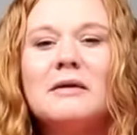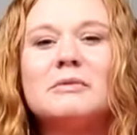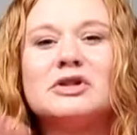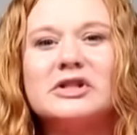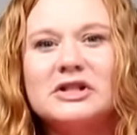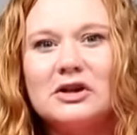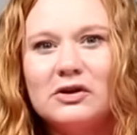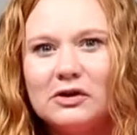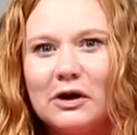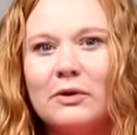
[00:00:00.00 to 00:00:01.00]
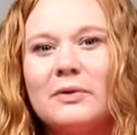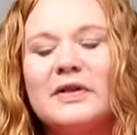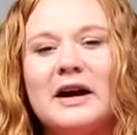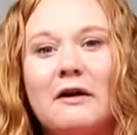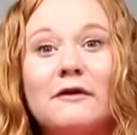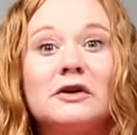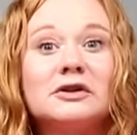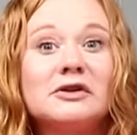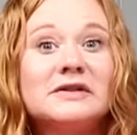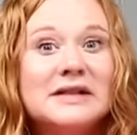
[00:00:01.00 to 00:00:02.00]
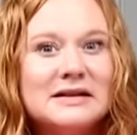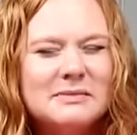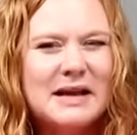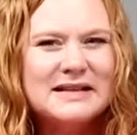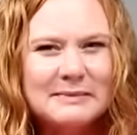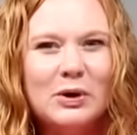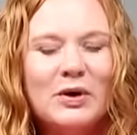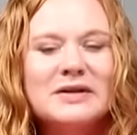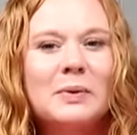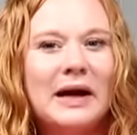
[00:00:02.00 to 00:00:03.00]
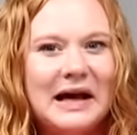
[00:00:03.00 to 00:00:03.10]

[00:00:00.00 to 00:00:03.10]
But just so you know, the air filter does make some noise when